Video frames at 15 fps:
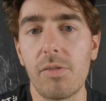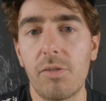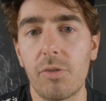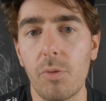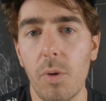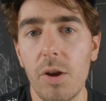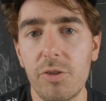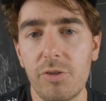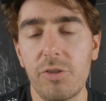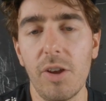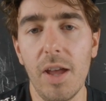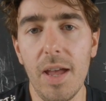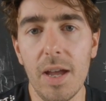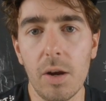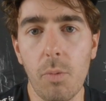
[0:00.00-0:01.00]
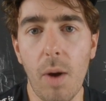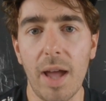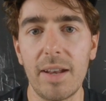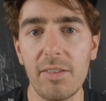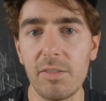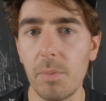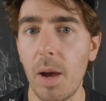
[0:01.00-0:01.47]
squish
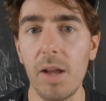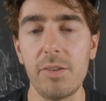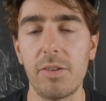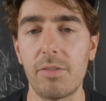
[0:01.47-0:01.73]
quite as much.